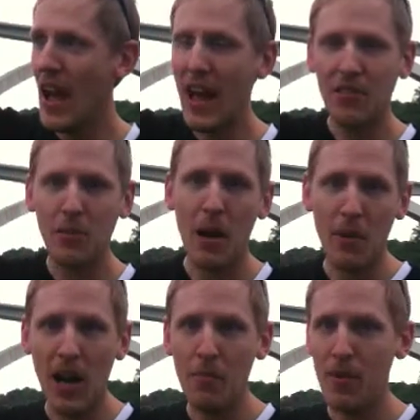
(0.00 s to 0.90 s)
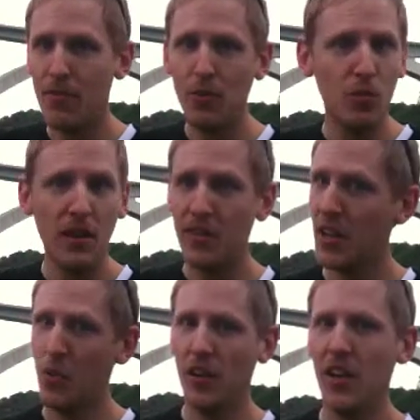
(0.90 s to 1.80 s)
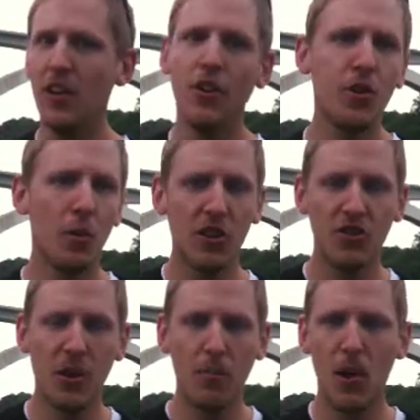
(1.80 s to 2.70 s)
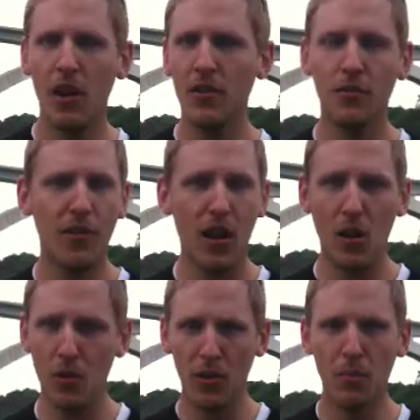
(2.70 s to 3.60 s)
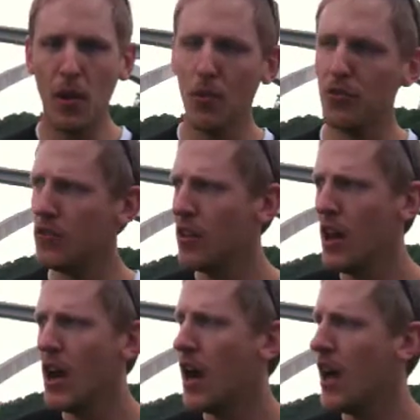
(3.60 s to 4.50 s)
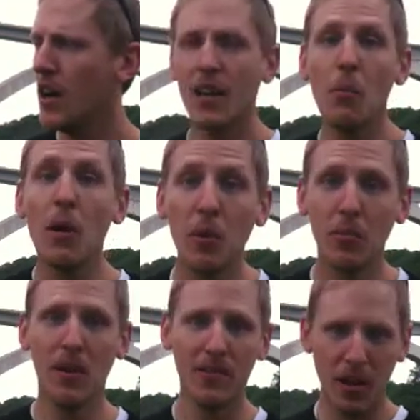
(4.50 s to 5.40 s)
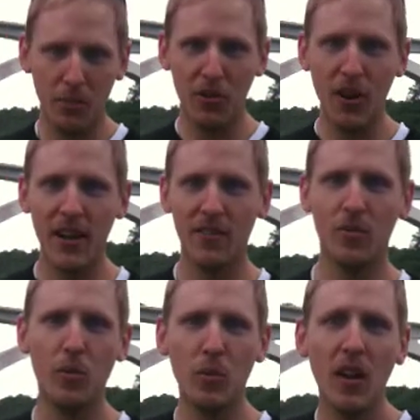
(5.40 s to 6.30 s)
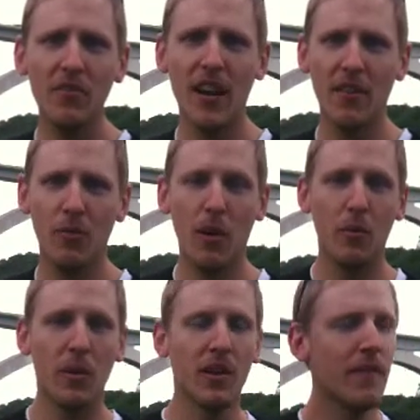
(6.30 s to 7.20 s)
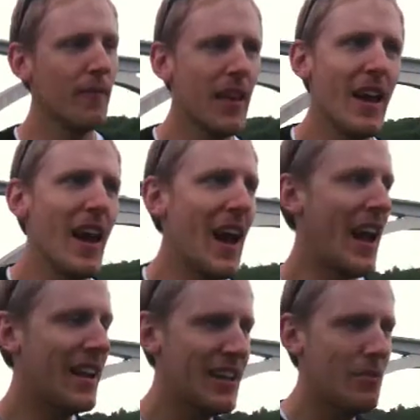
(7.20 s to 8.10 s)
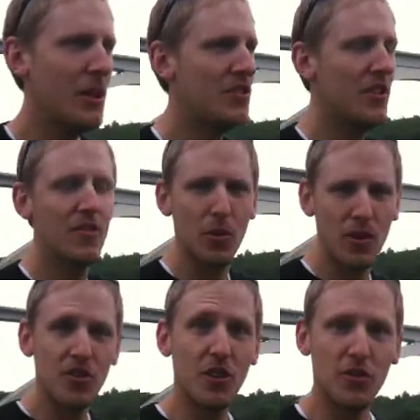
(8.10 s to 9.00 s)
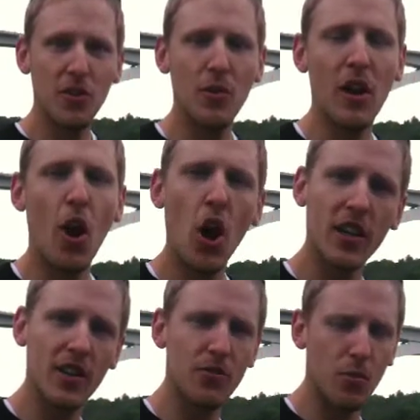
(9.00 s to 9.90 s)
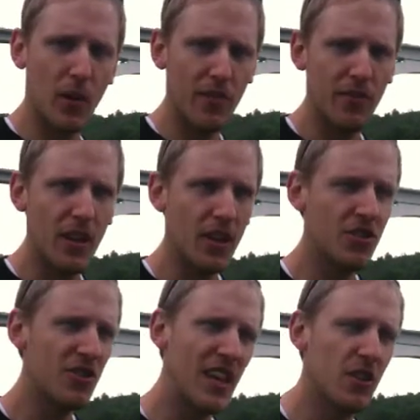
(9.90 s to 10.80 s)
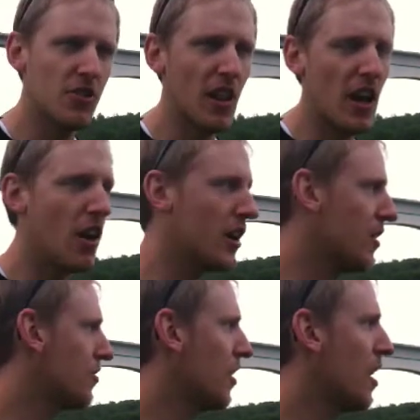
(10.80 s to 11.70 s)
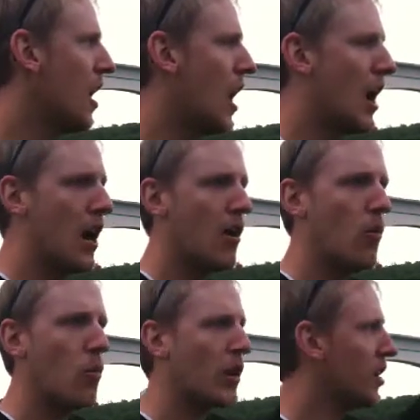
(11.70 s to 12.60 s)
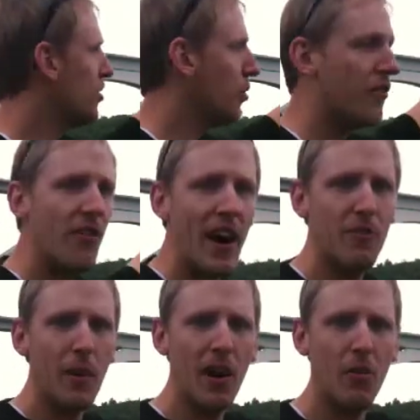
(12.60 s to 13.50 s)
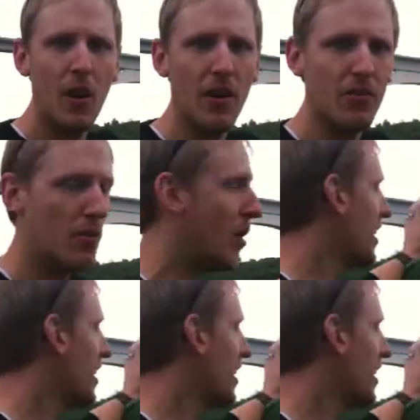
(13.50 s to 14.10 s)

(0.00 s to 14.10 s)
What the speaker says: as I'm coming up, if you live anywhere near, you want to jump on, you're following the post, come run with me. That'll be great. We would love to have you run with me. And I didn't mention, so this year too, in August, when I finished, end of July, August, we're going to do a 5-mile run from